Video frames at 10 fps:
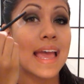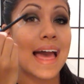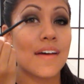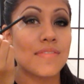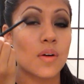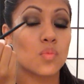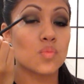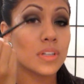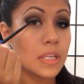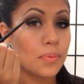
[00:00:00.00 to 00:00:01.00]
have that
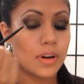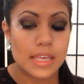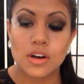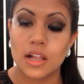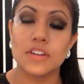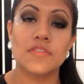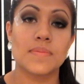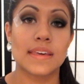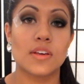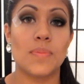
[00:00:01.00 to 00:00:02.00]
really pretty color from
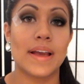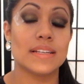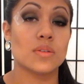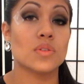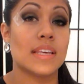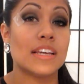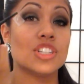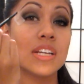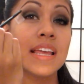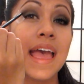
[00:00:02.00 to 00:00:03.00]
the Guilt by
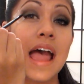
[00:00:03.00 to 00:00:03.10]
Association,